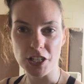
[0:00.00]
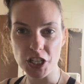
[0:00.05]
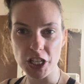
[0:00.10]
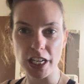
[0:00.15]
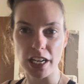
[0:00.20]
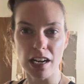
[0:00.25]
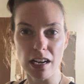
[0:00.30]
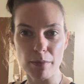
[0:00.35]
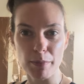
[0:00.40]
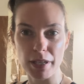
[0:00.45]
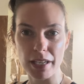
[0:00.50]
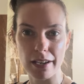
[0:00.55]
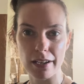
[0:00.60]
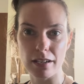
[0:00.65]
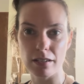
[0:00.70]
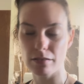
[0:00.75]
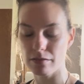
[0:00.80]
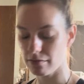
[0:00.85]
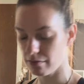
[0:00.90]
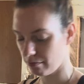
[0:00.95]
shit up, you
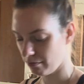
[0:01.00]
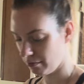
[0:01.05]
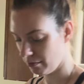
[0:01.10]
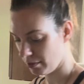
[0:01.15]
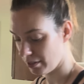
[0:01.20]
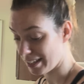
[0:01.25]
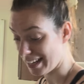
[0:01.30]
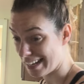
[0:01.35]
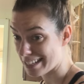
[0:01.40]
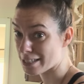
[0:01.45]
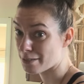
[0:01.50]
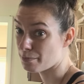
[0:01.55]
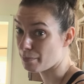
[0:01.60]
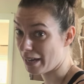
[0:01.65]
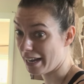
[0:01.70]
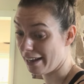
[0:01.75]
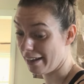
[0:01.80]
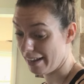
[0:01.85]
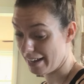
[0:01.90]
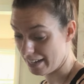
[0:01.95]
know? That's
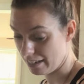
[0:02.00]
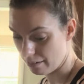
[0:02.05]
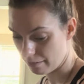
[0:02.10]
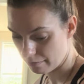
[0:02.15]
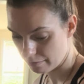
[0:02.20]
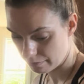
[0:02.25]
bad.